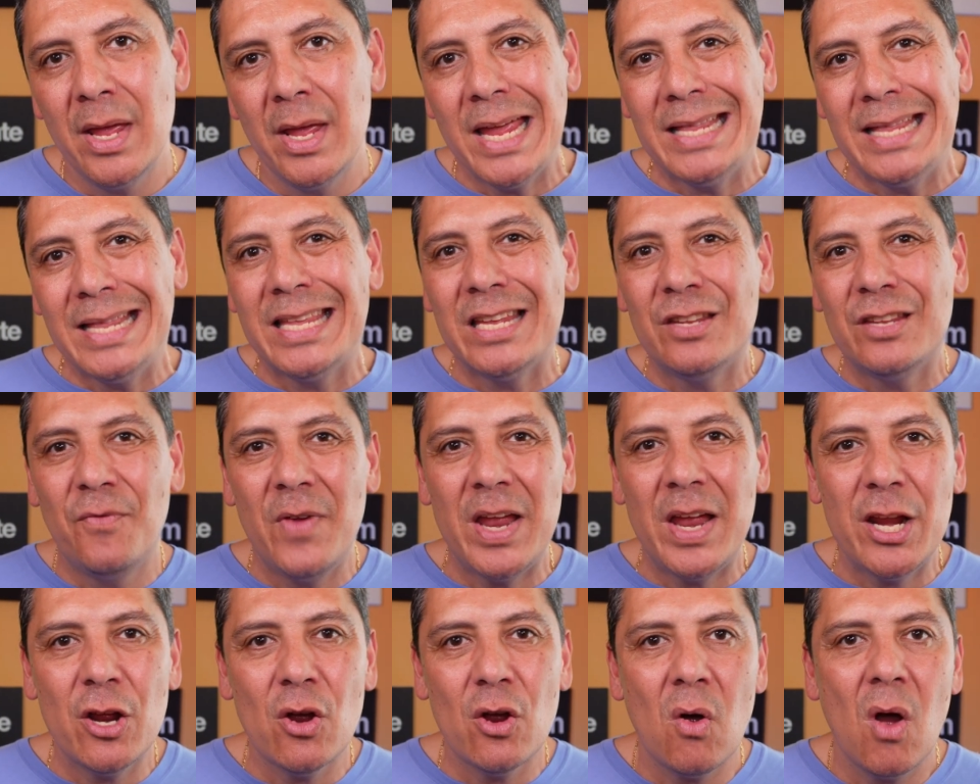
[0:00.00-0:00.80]
In this
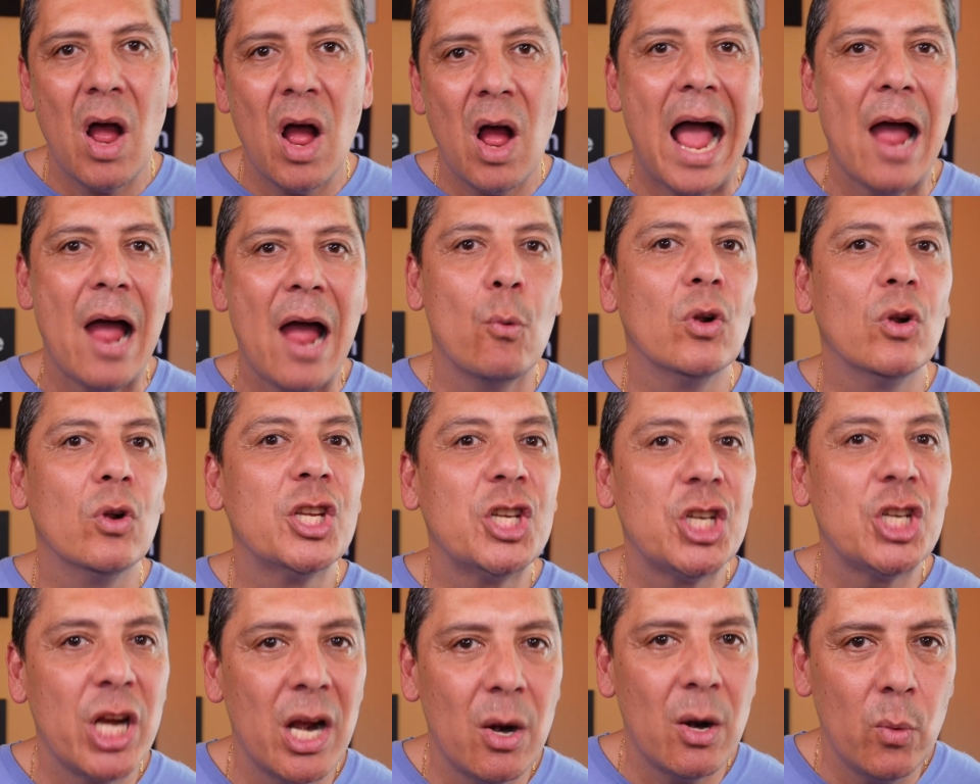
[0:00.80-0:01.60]
video, I will
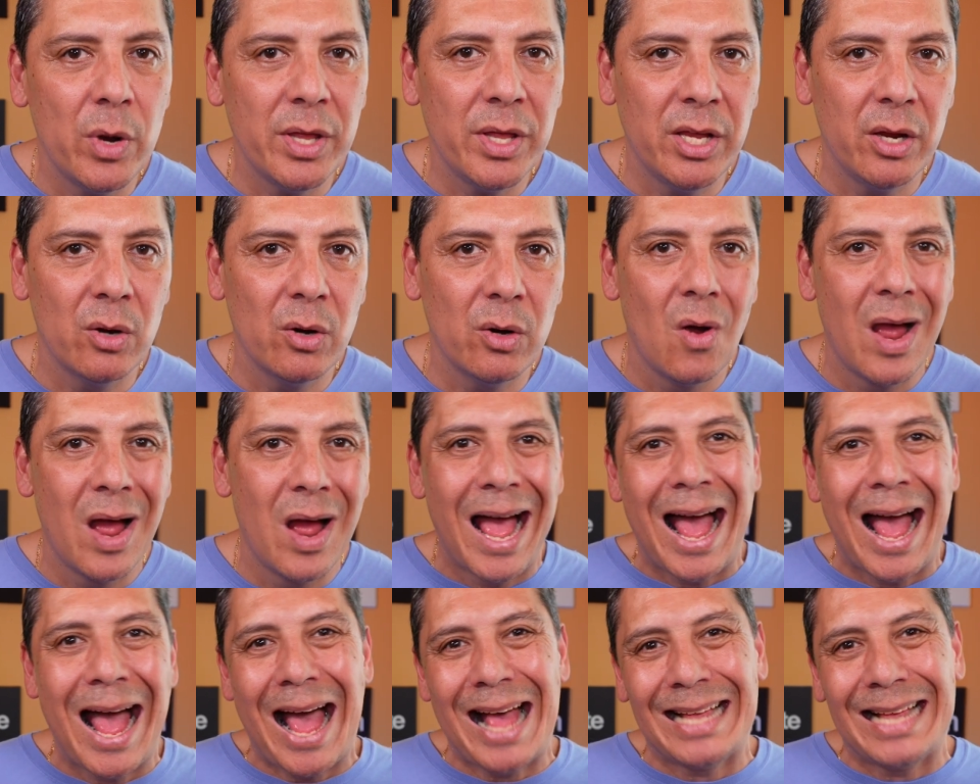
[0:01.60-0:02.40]
share with you
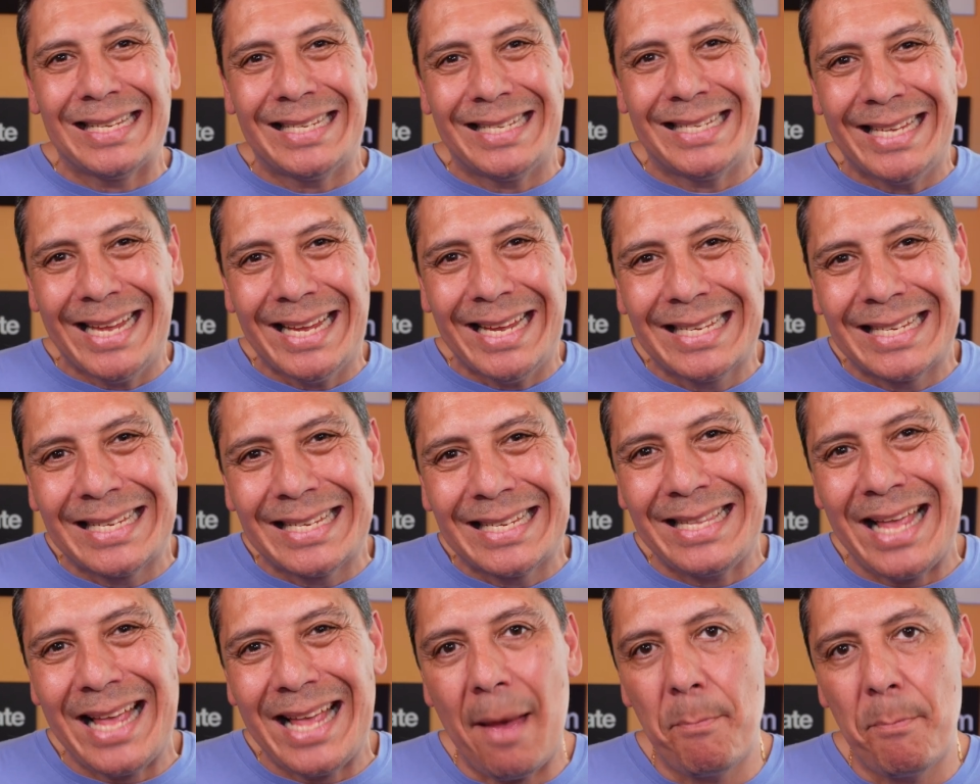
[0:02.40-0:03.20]
a
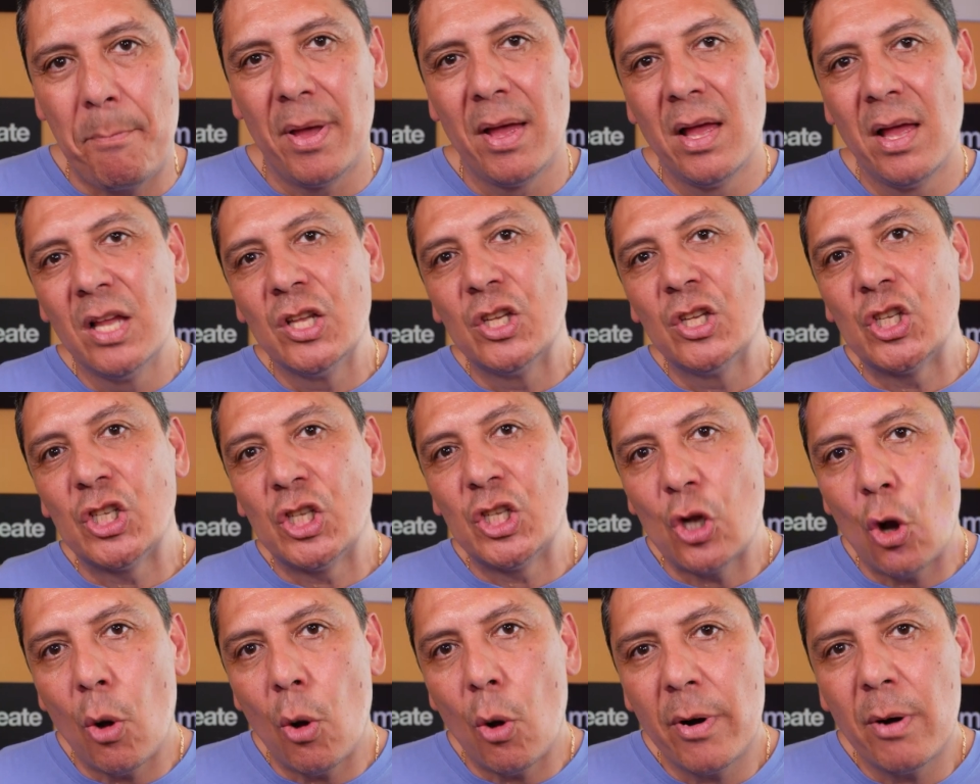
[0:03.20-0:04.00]
6-step
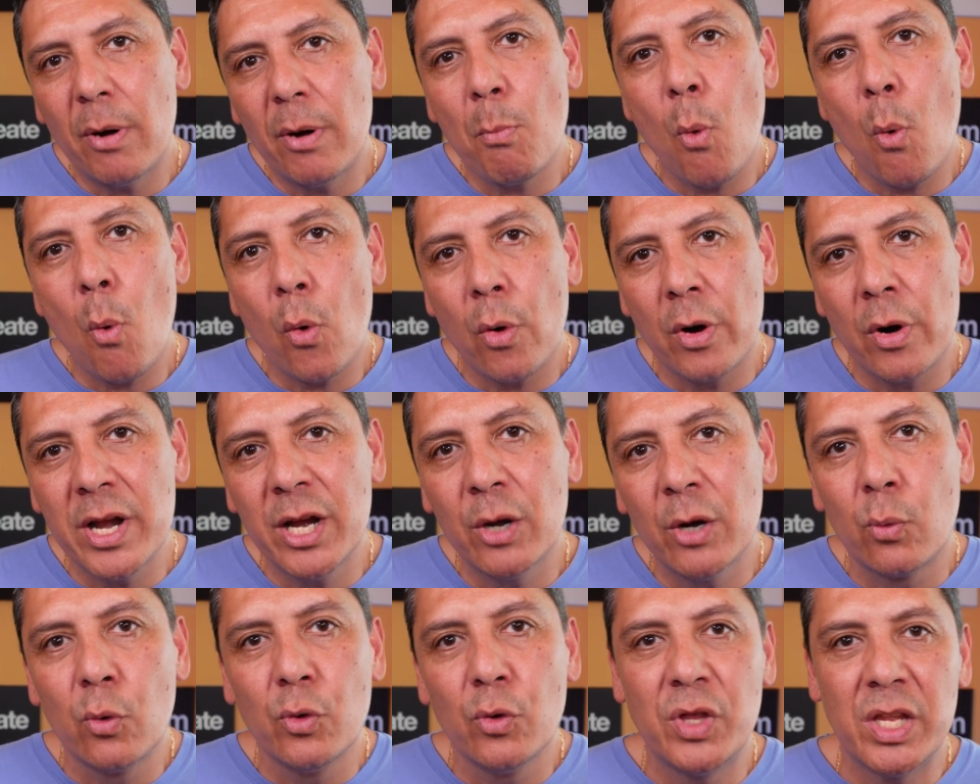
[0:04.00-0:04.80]
sober
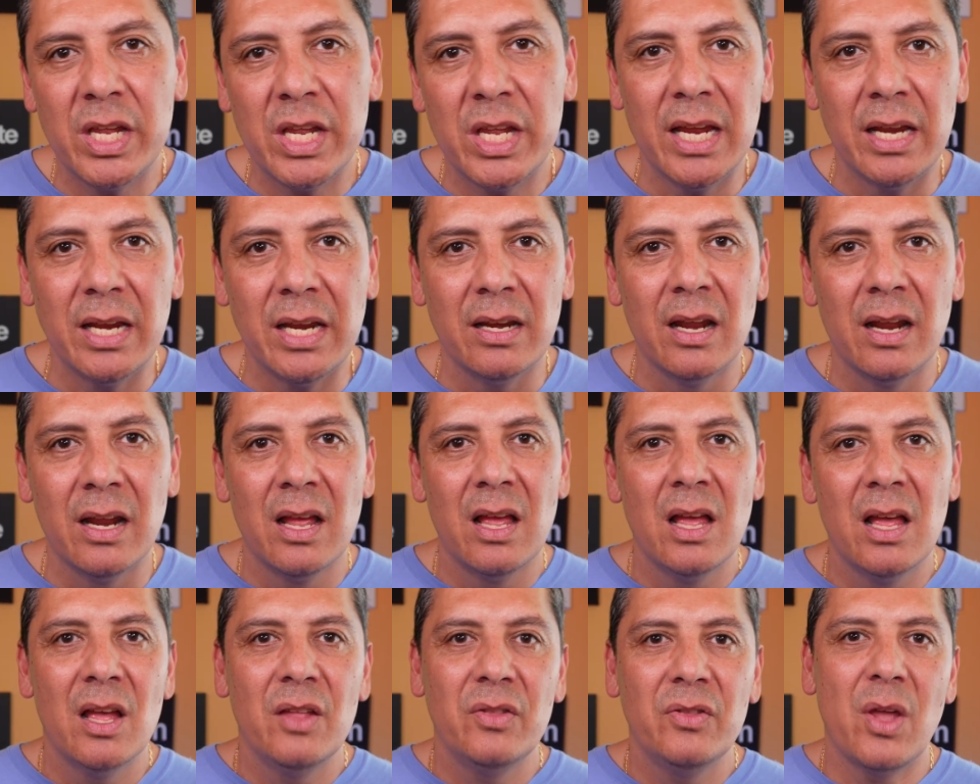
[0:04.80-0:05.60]
morning routine
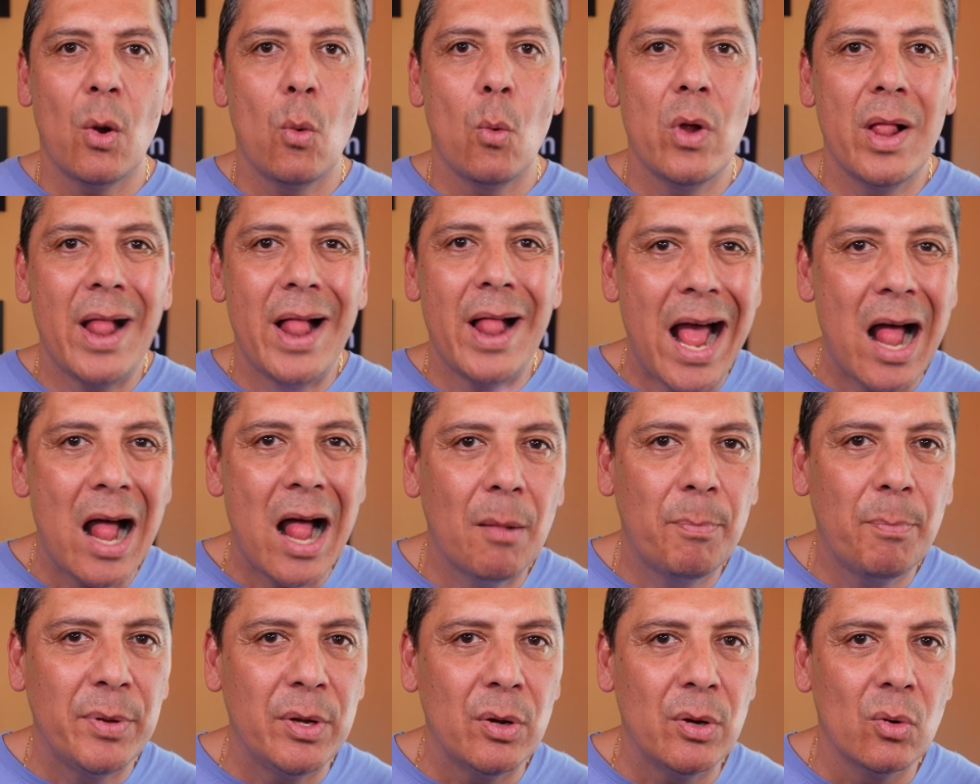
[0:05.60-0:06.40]
that will
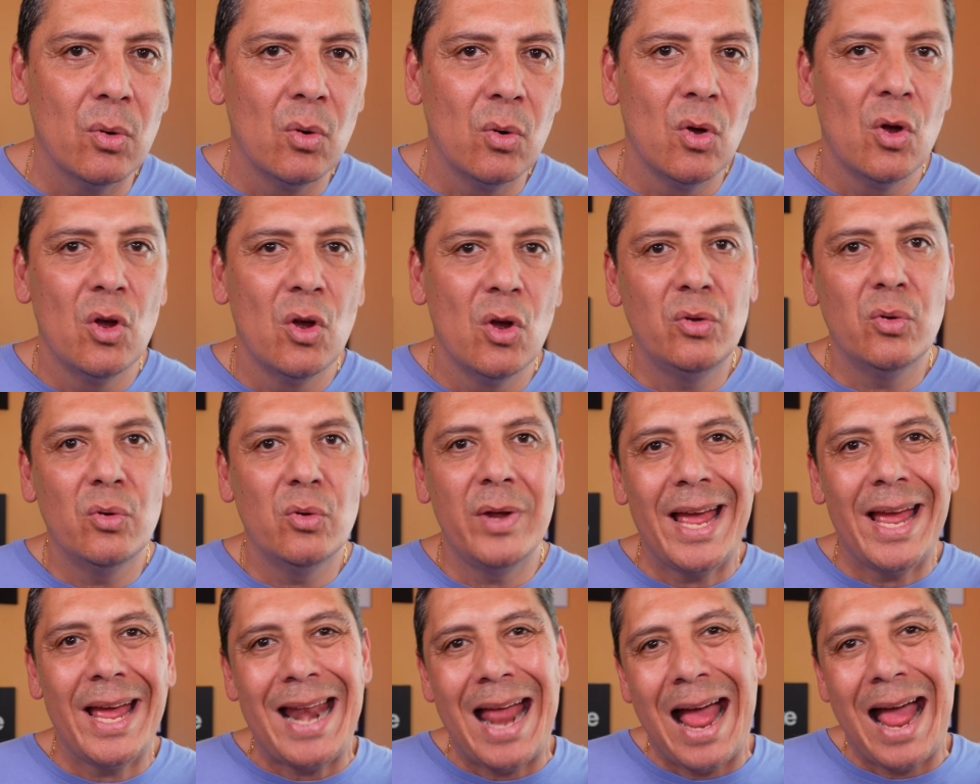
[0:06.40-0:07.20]
help you to
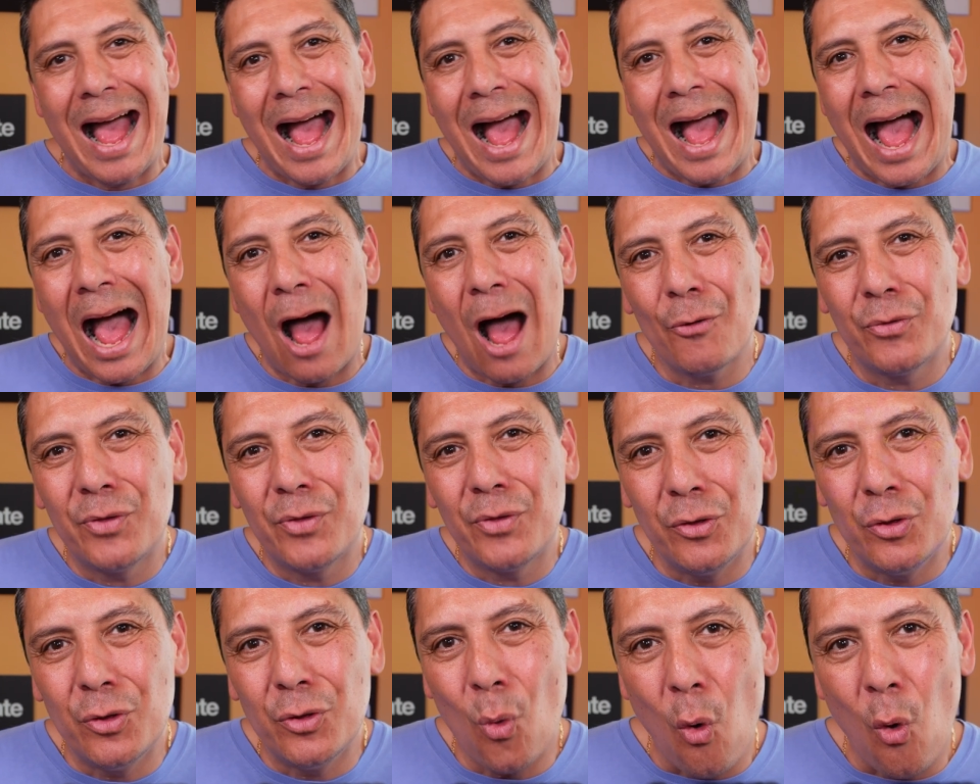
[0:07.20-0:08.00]
get out
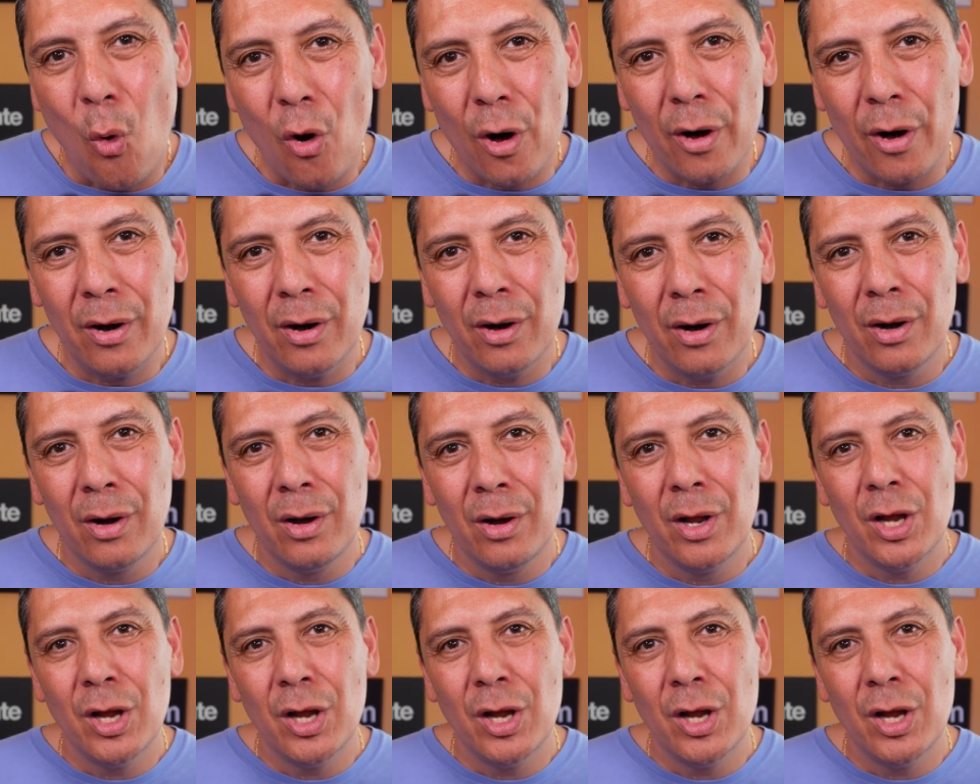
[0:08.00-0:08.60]
the door,